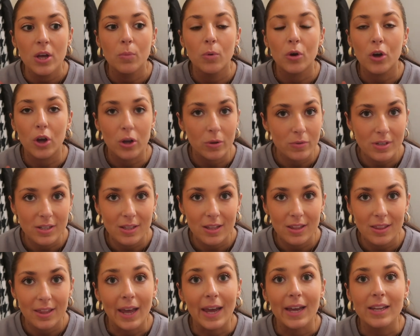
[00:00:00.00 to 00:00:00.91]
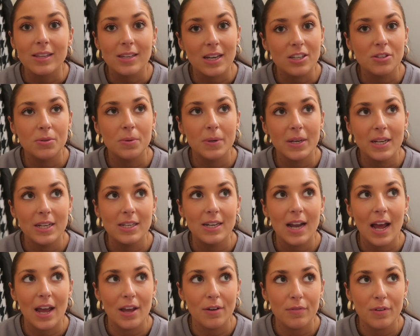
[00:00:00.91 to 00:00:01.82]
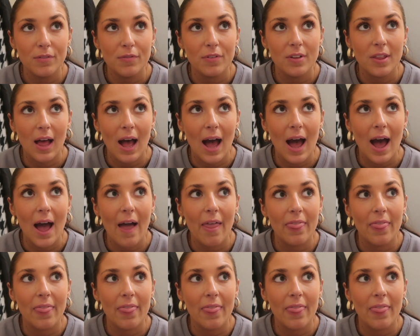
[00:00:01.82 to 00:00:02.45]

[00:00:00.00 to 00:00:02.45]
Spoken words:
We're going to the theatre, so I need an outfit for that,